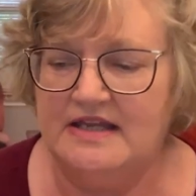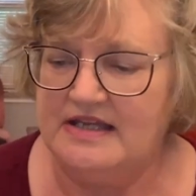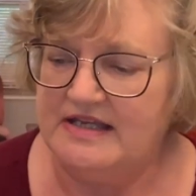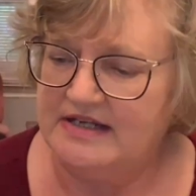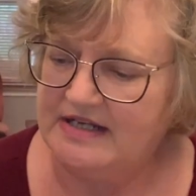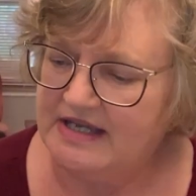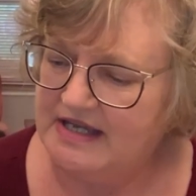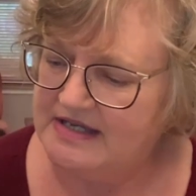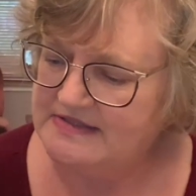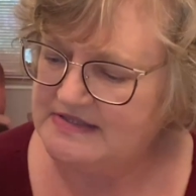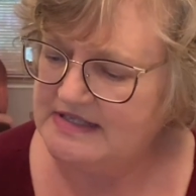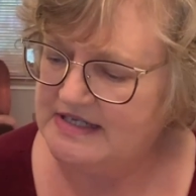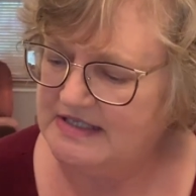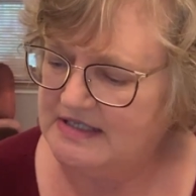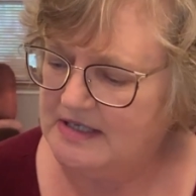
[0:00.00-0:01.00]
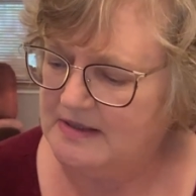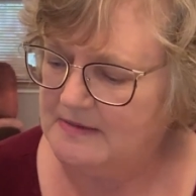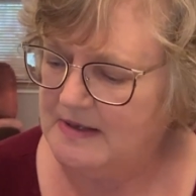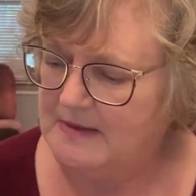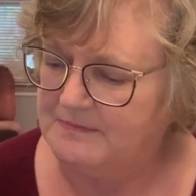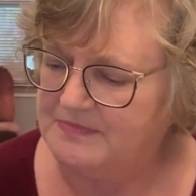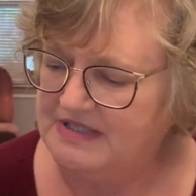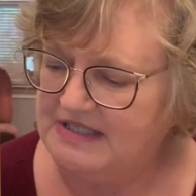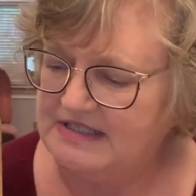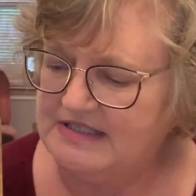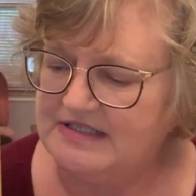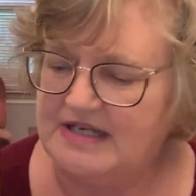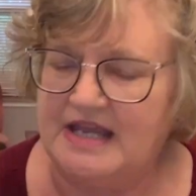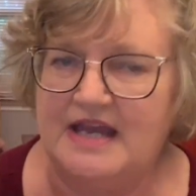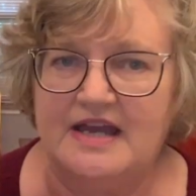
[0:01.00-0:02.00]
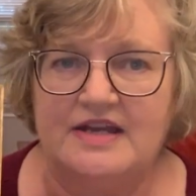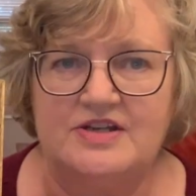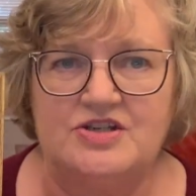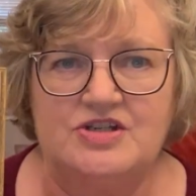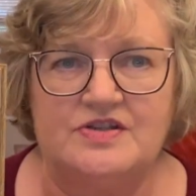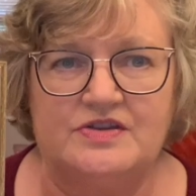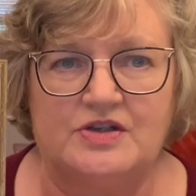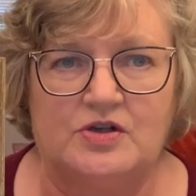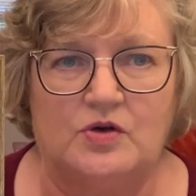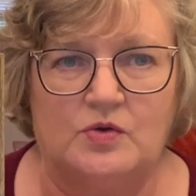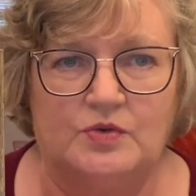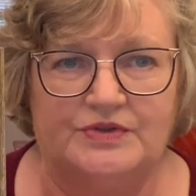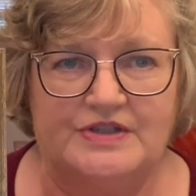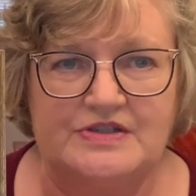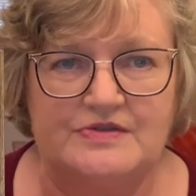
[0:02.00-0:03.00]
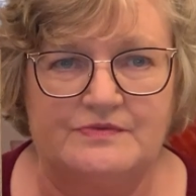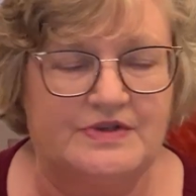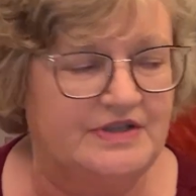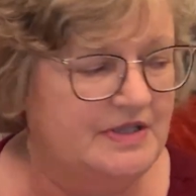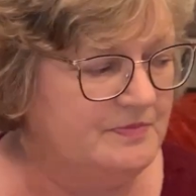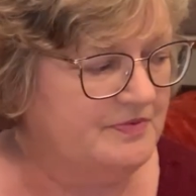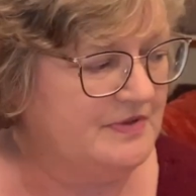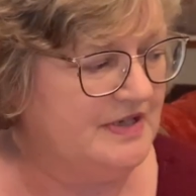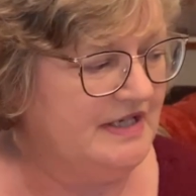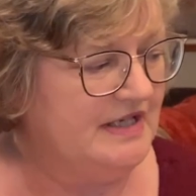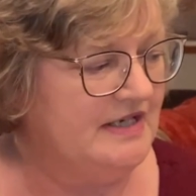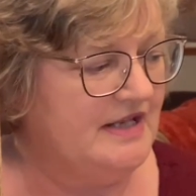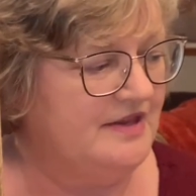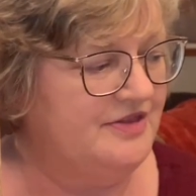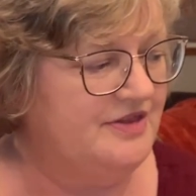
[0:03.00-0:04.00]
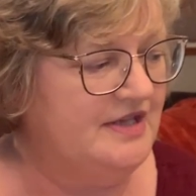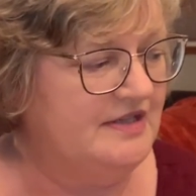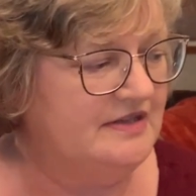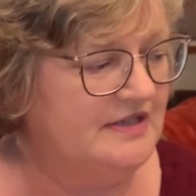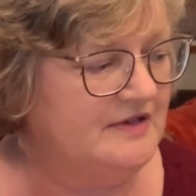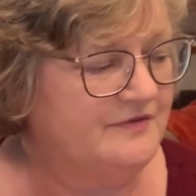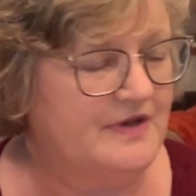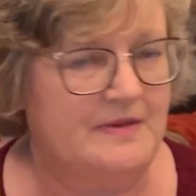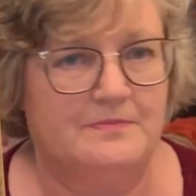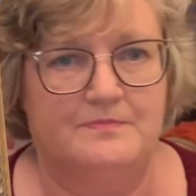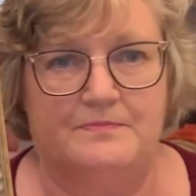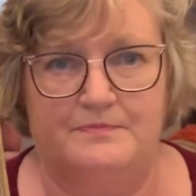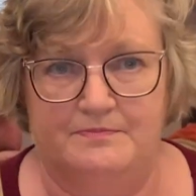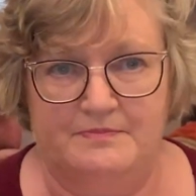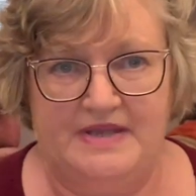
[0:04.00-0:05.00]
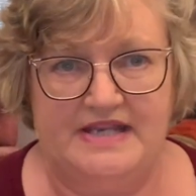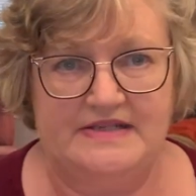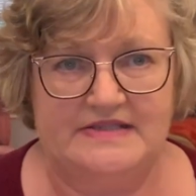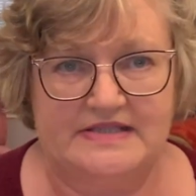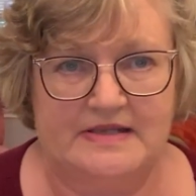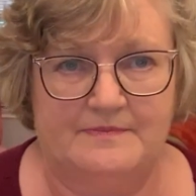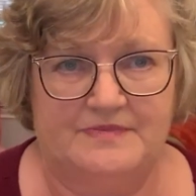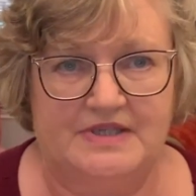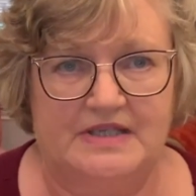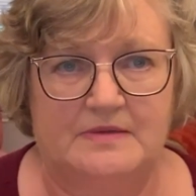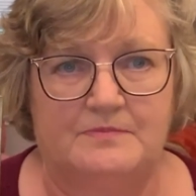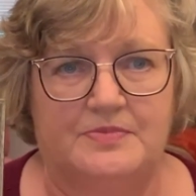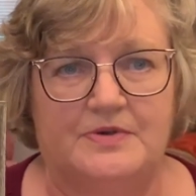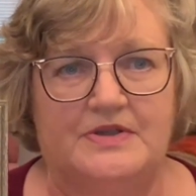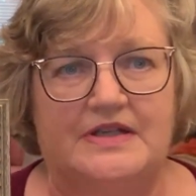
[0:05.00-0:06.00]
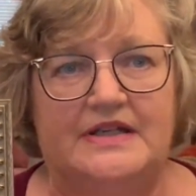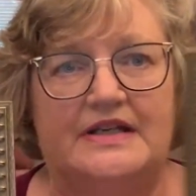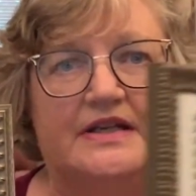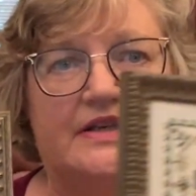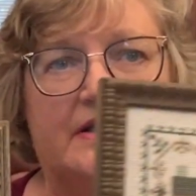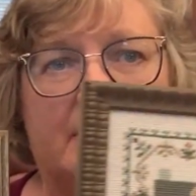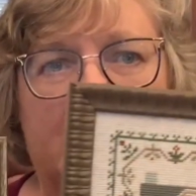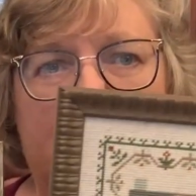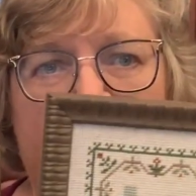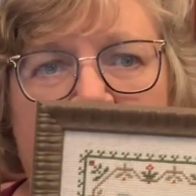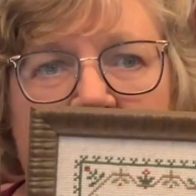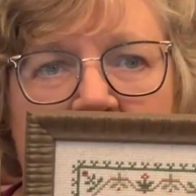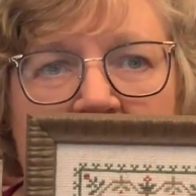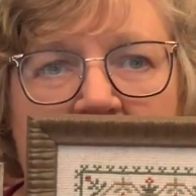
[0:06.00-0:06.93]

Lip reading: It has like a beaded edge and the gold is really pretty. And I think that if I made something and put it in here,